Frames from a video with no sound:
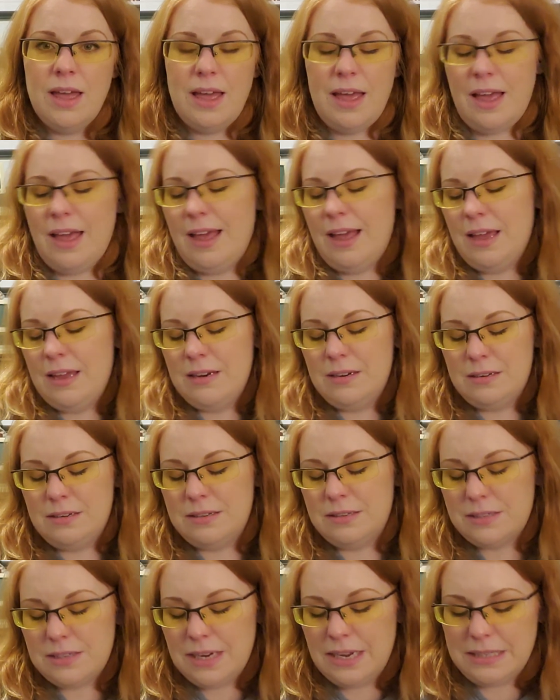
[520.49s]
and
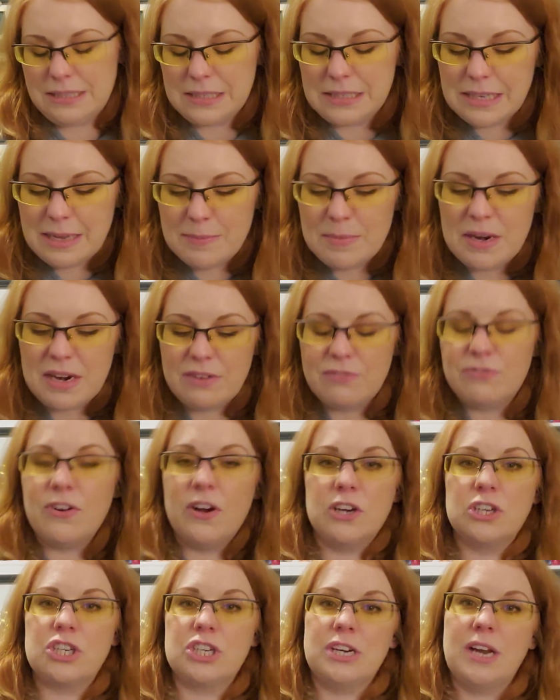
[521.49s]
it's limited
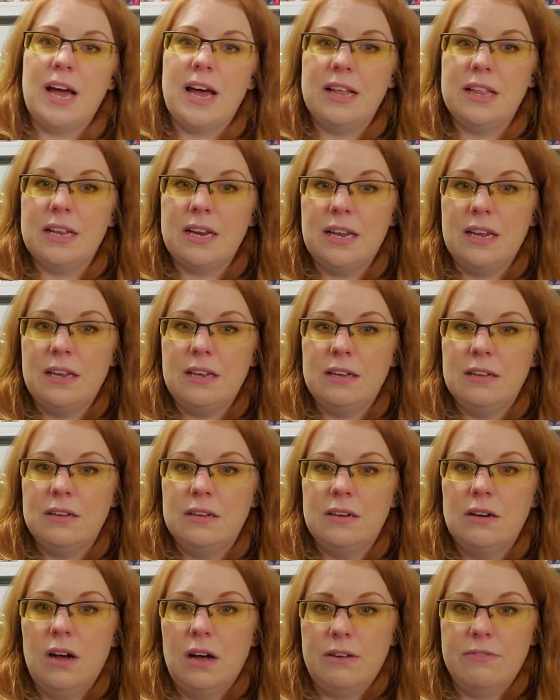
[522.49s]
functionality
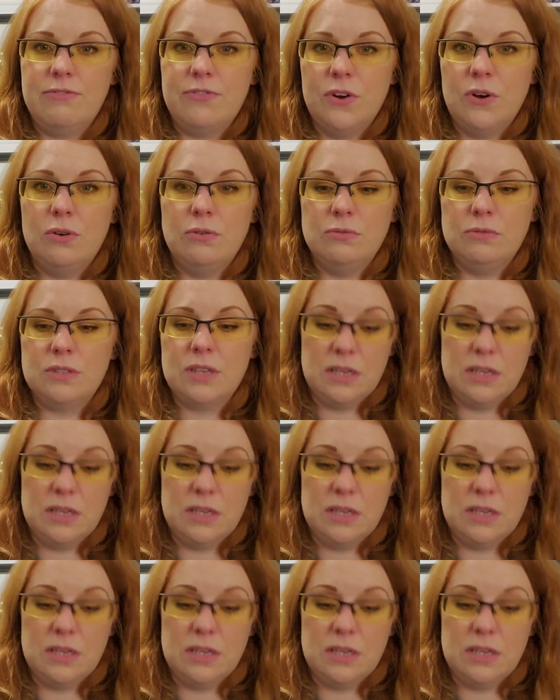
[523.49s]
on phones.